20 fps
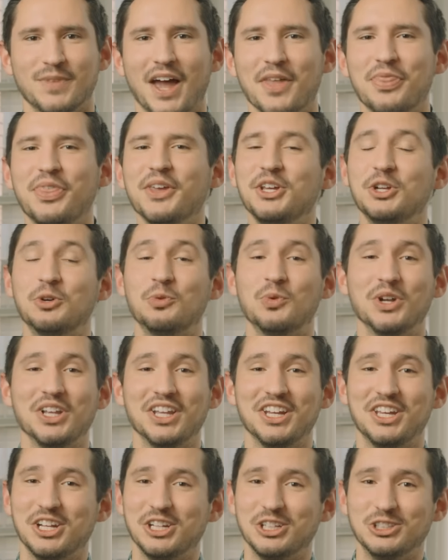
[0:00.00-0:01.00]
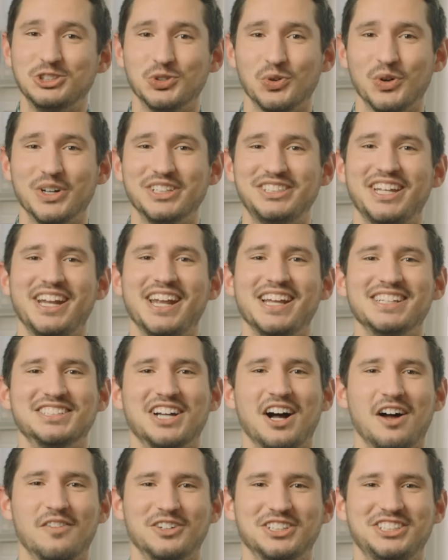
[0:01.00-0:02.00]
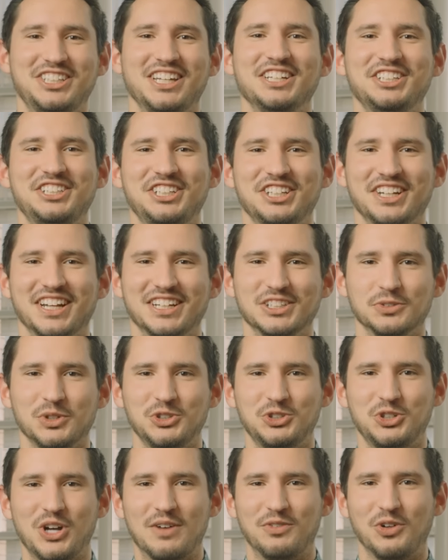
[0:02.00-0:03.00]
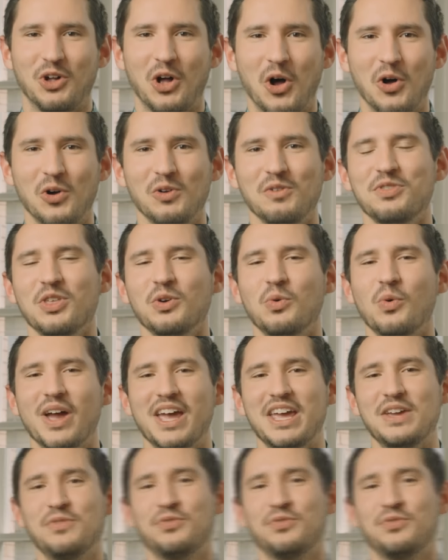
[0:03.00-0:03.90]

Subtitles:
I think you're really going to enjoy today's conversation as we travel all of the way